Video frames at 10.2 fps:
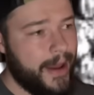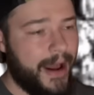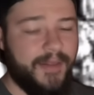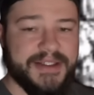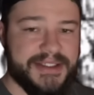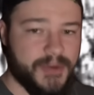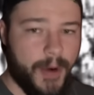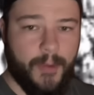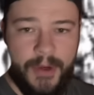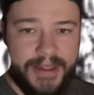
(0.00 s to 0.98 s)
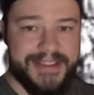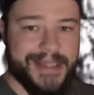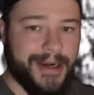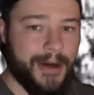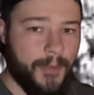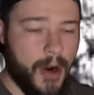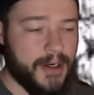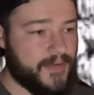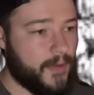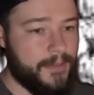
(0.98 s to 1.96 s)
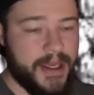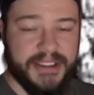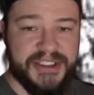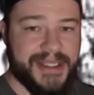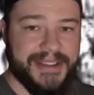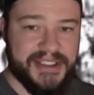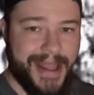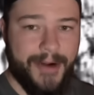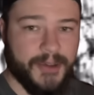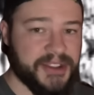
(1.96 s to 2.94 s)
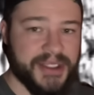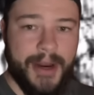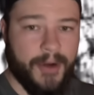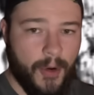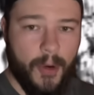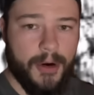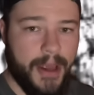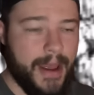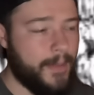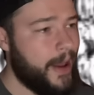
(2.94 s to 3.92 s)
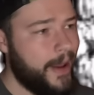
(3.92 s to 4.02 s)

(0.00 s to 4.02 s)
and this is what really set it apart from being just a standard scary horror game